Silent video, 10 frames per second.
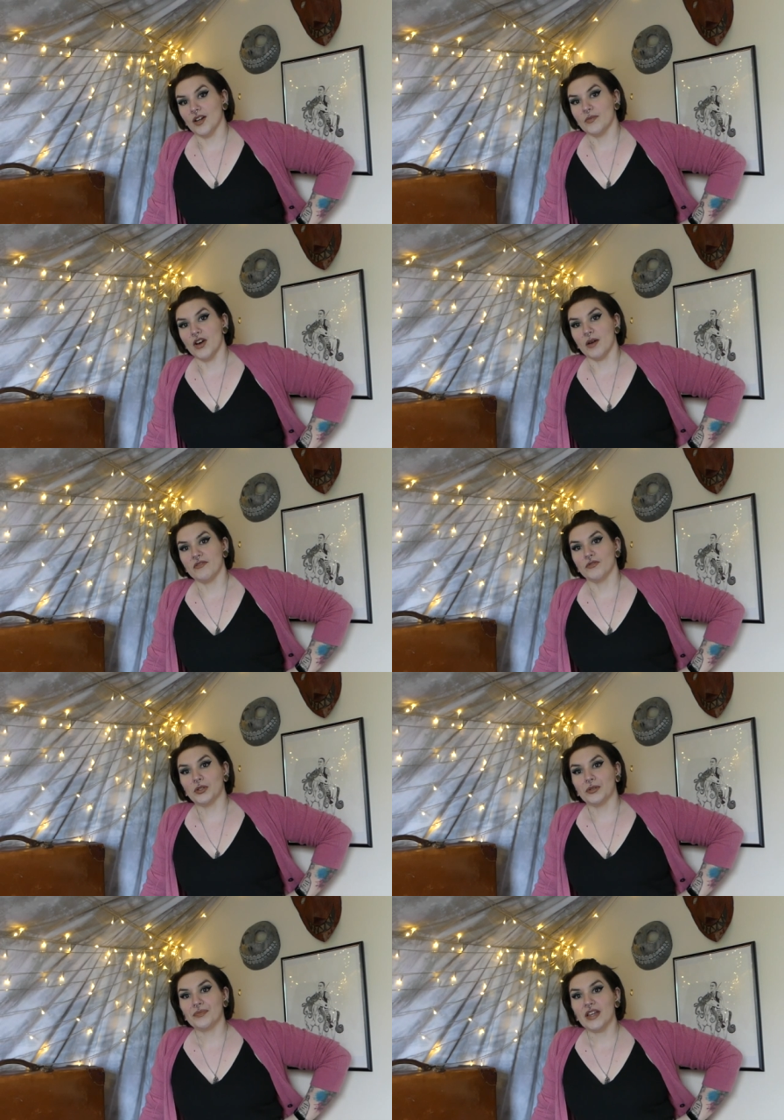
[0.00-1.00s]
a bra
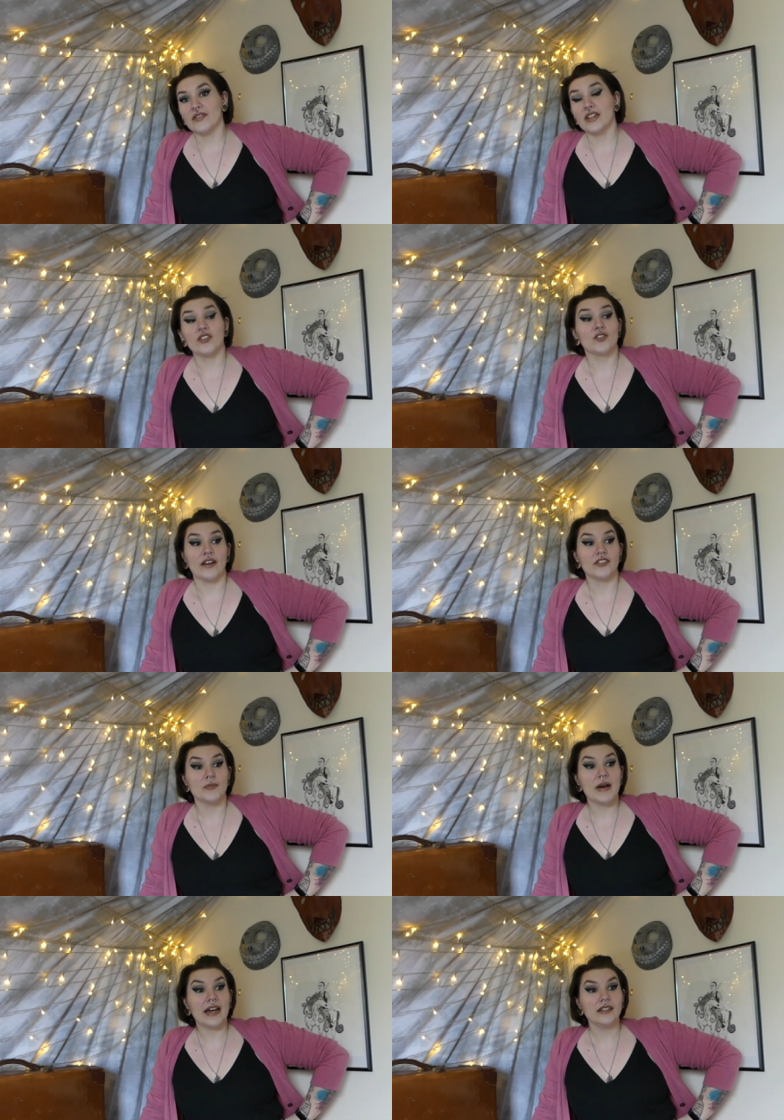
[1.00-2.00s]
before. I've never drafted a
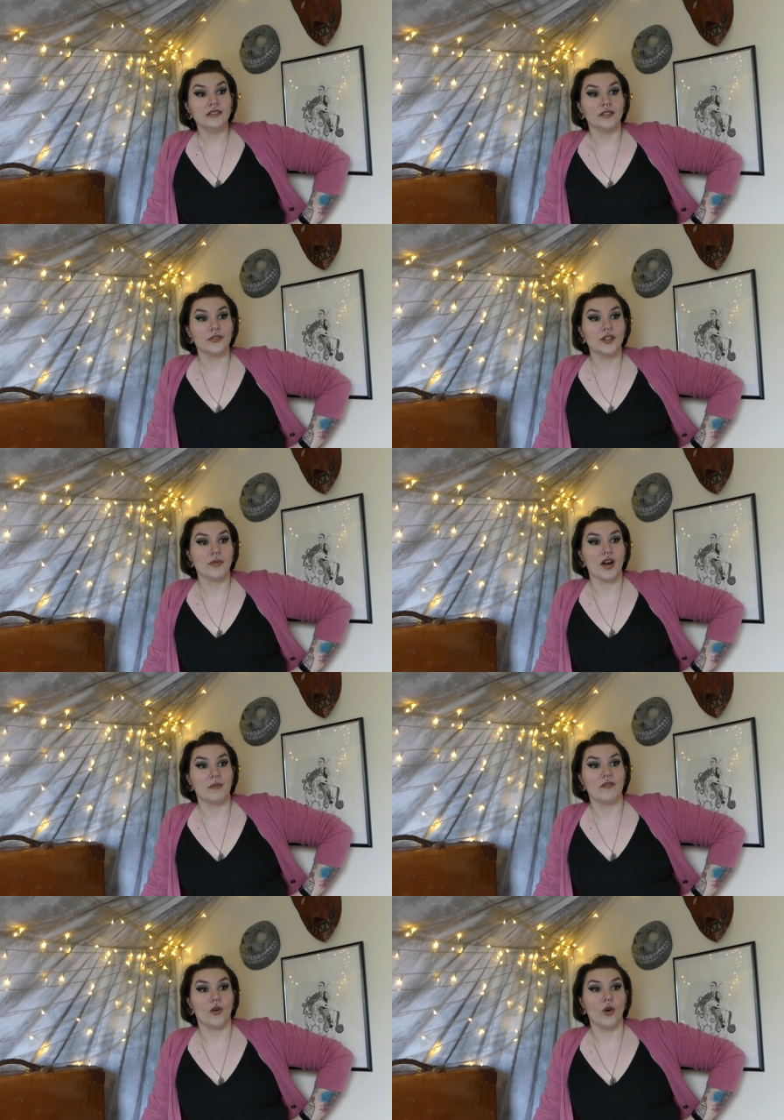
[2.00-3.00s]
pattern for a bra
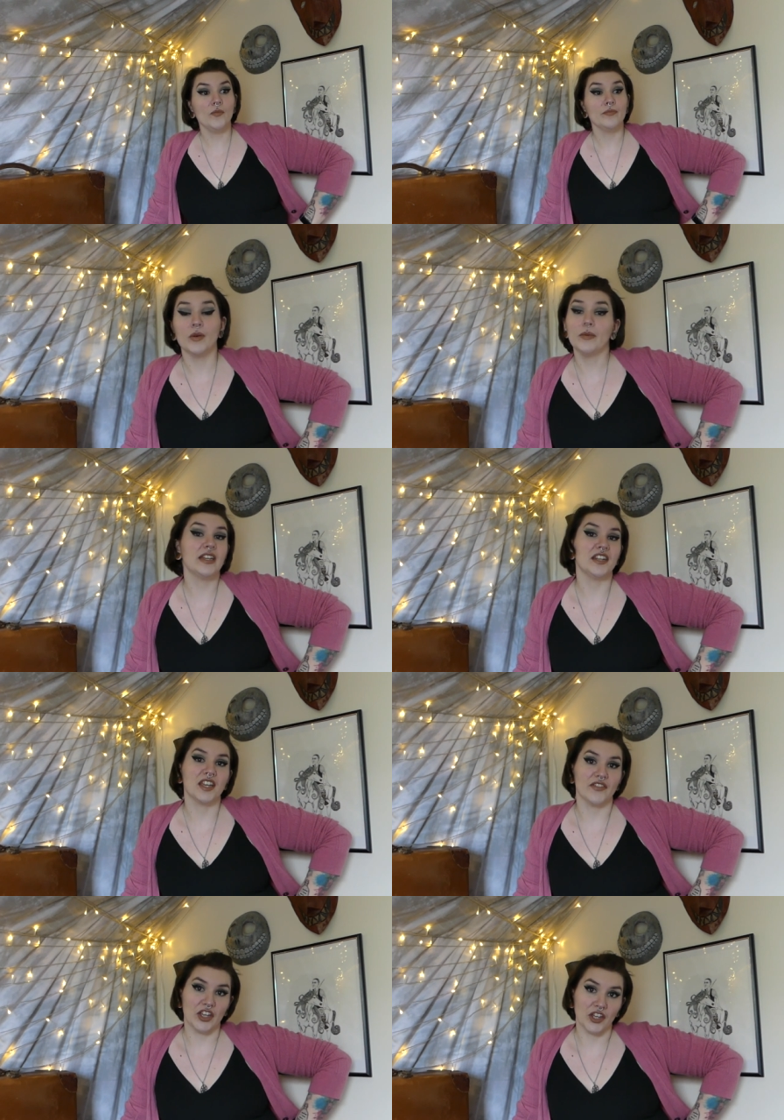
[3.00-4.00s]
before, but we're gonna
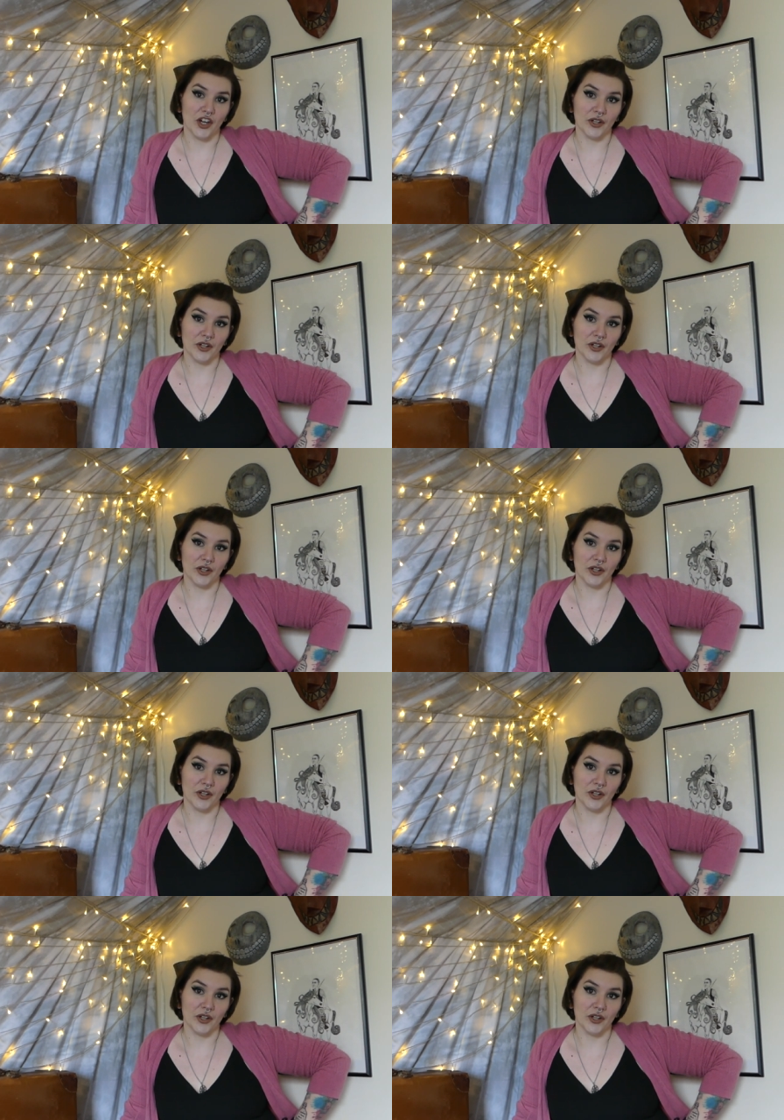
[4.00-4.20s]
give it a go.